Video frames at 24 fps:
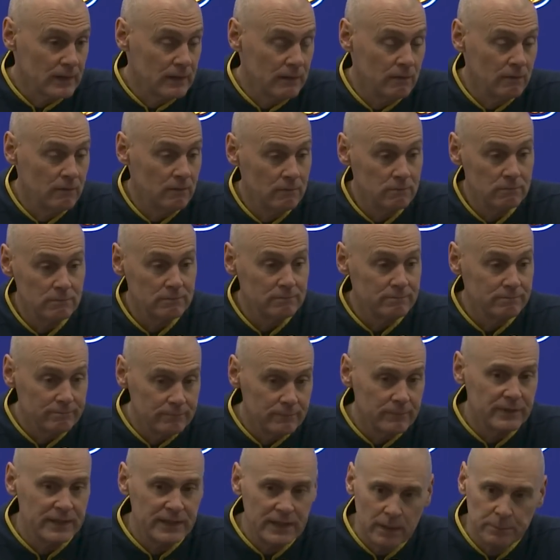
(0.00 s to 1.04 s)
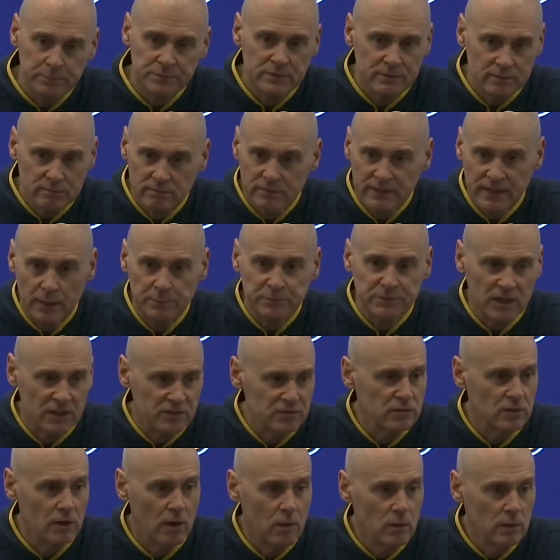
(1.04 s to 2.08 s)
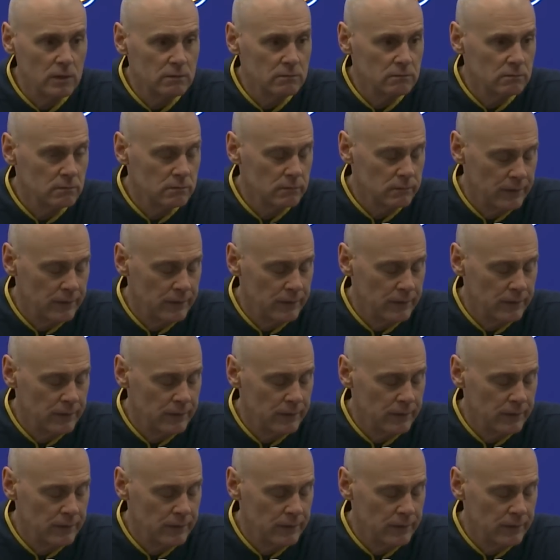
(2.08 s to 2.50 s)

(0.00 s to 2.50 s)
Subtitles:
you know, kept us going.